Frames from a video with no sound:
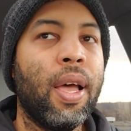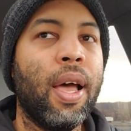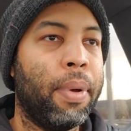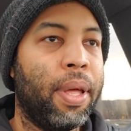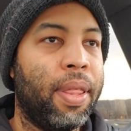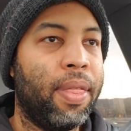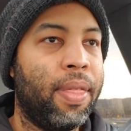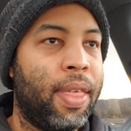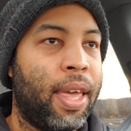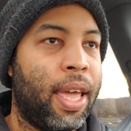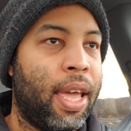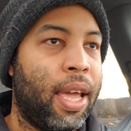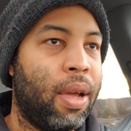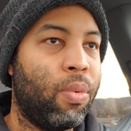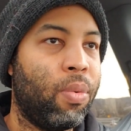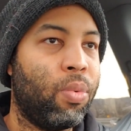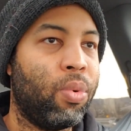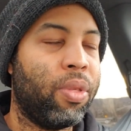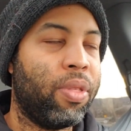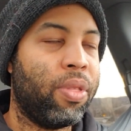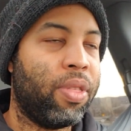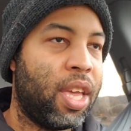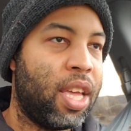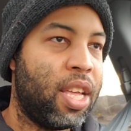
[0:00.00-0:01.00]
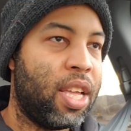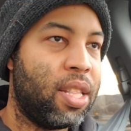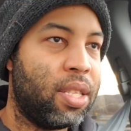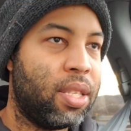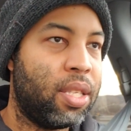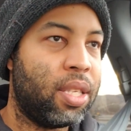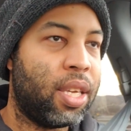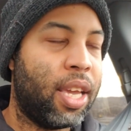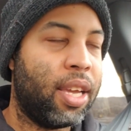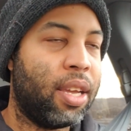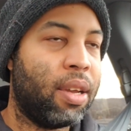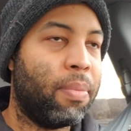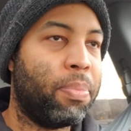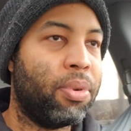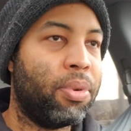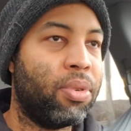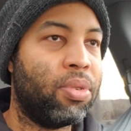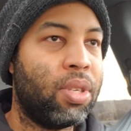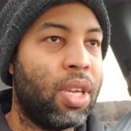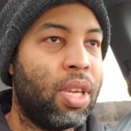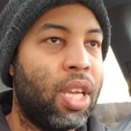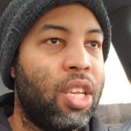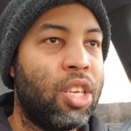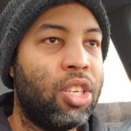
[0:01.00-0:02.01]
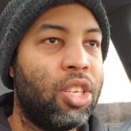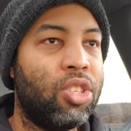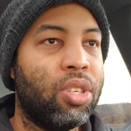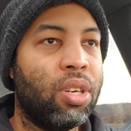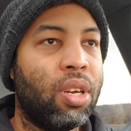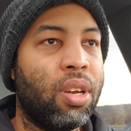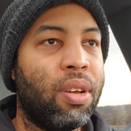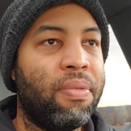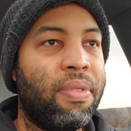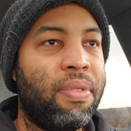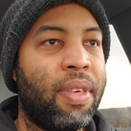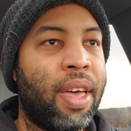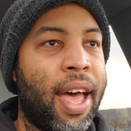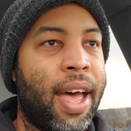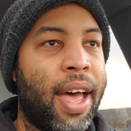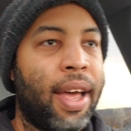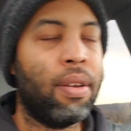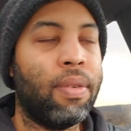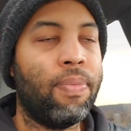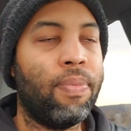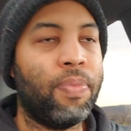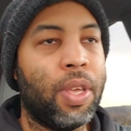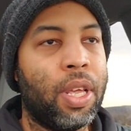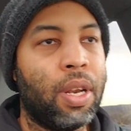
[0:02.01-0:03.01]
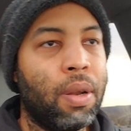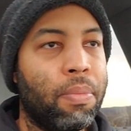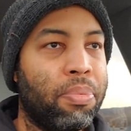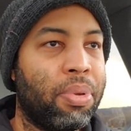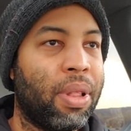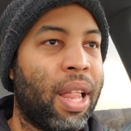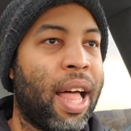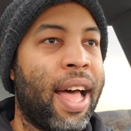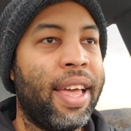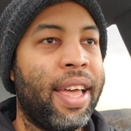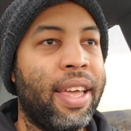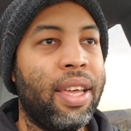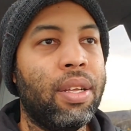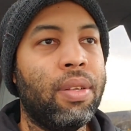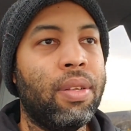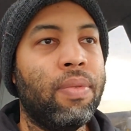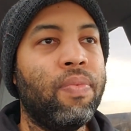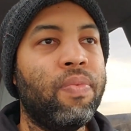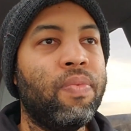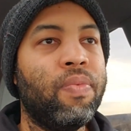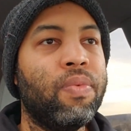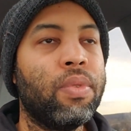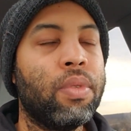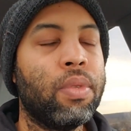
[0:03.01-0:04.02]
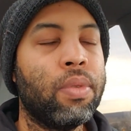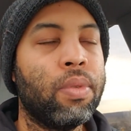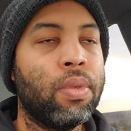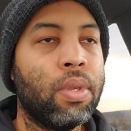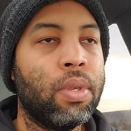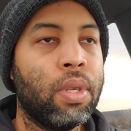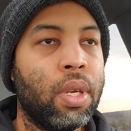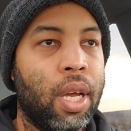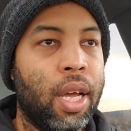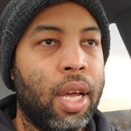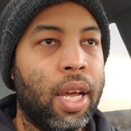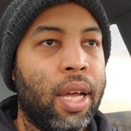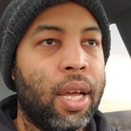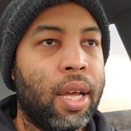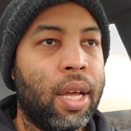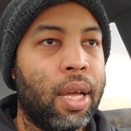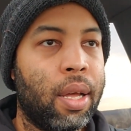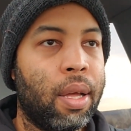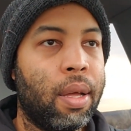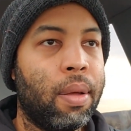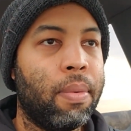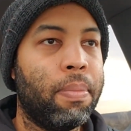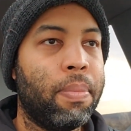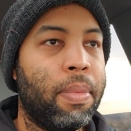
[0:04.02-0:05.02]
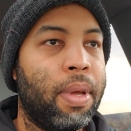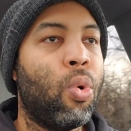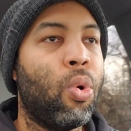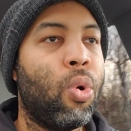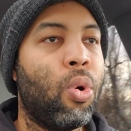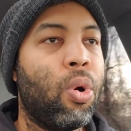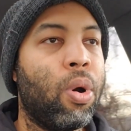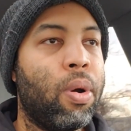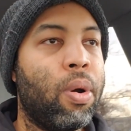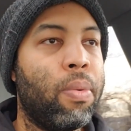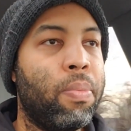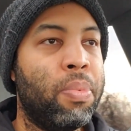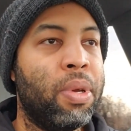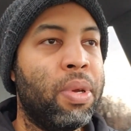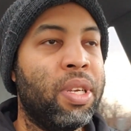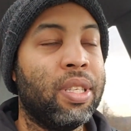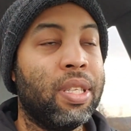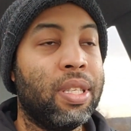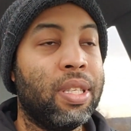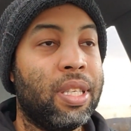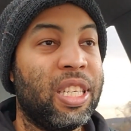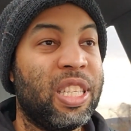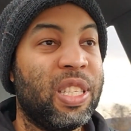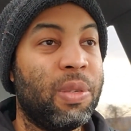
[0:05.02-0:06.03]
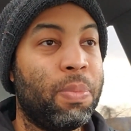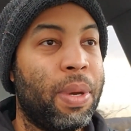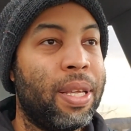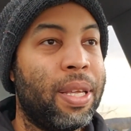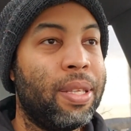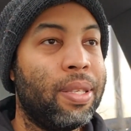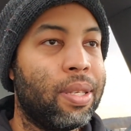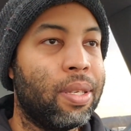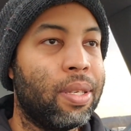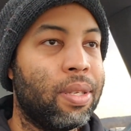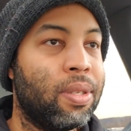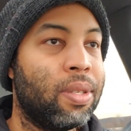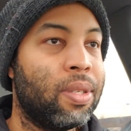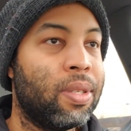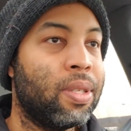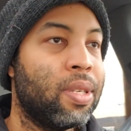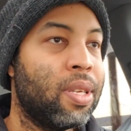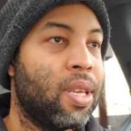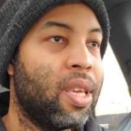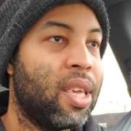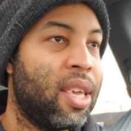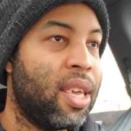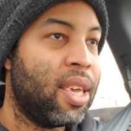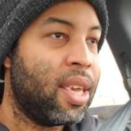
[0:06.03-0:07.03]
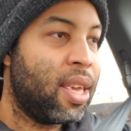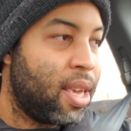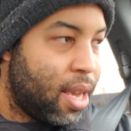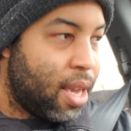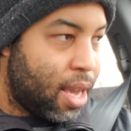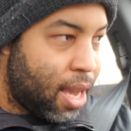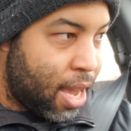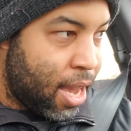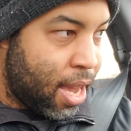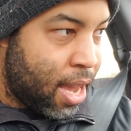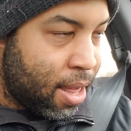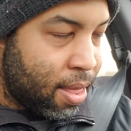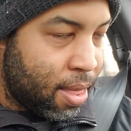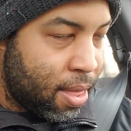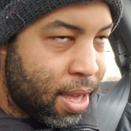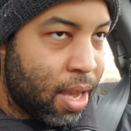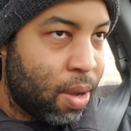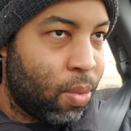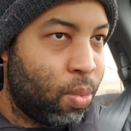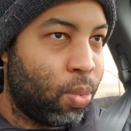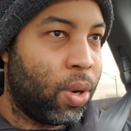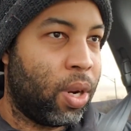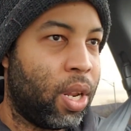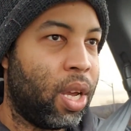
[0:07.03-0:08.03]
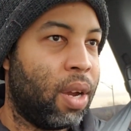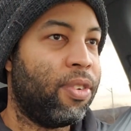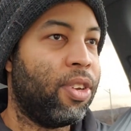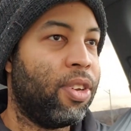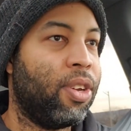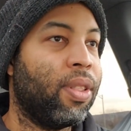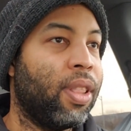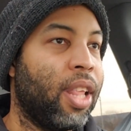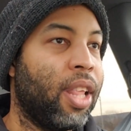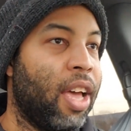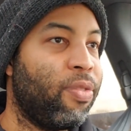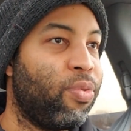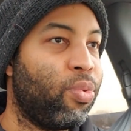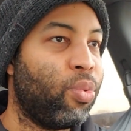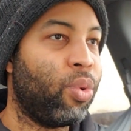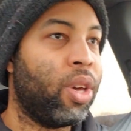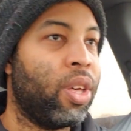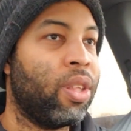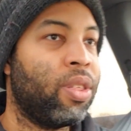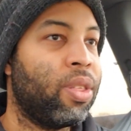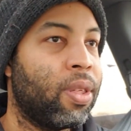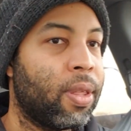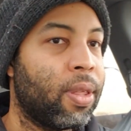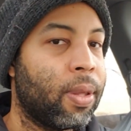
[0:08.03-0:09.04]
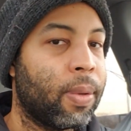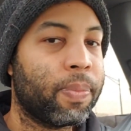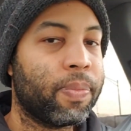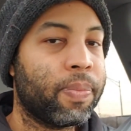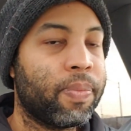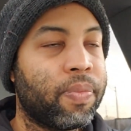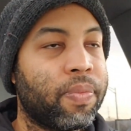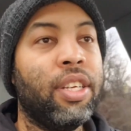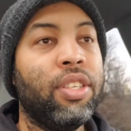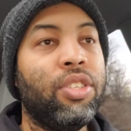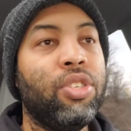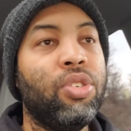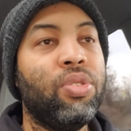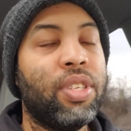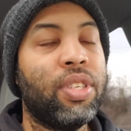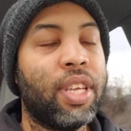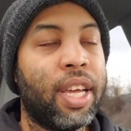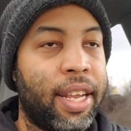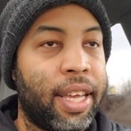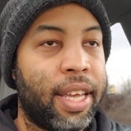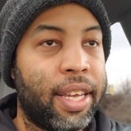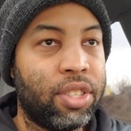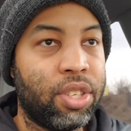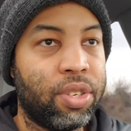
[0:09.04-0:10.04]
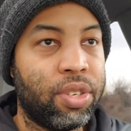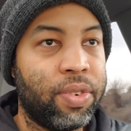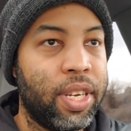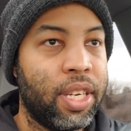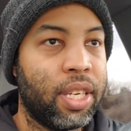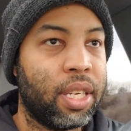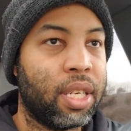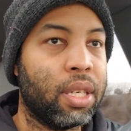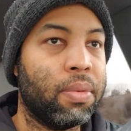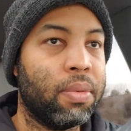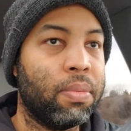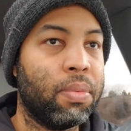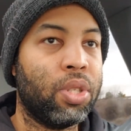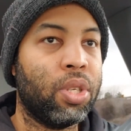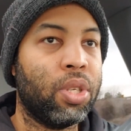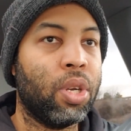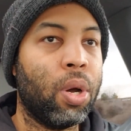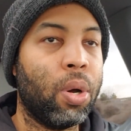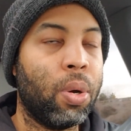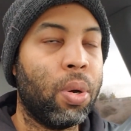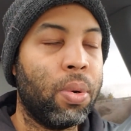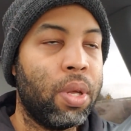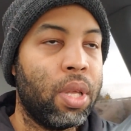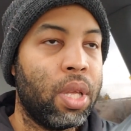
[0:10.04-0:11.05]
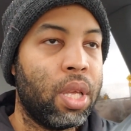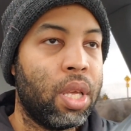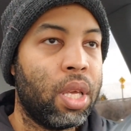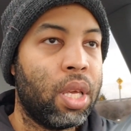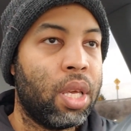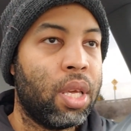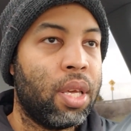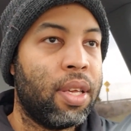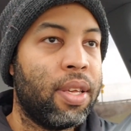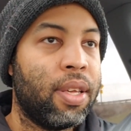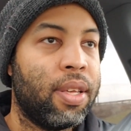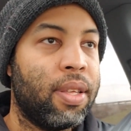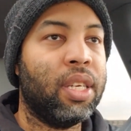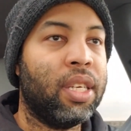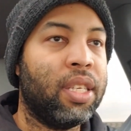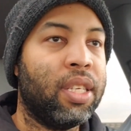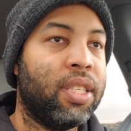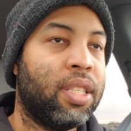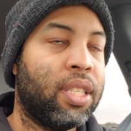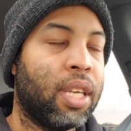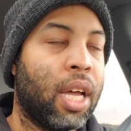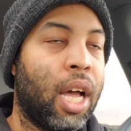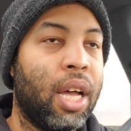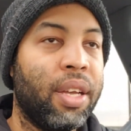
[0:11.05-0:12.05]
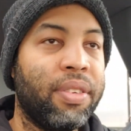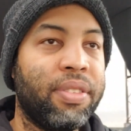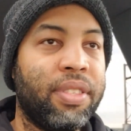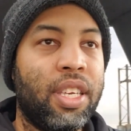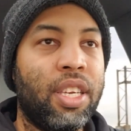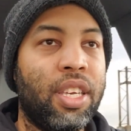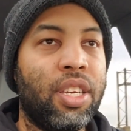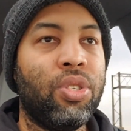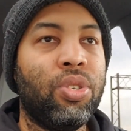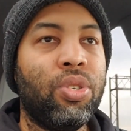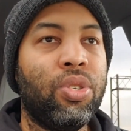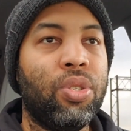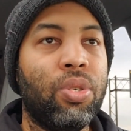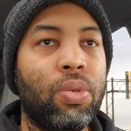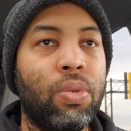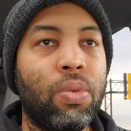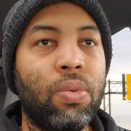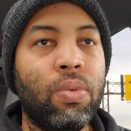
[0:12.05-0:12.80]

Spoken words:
but they will then take a percentage of that and apply it for business expenses, and then whatever you're left with, they'll use that as your income. So it solves the issue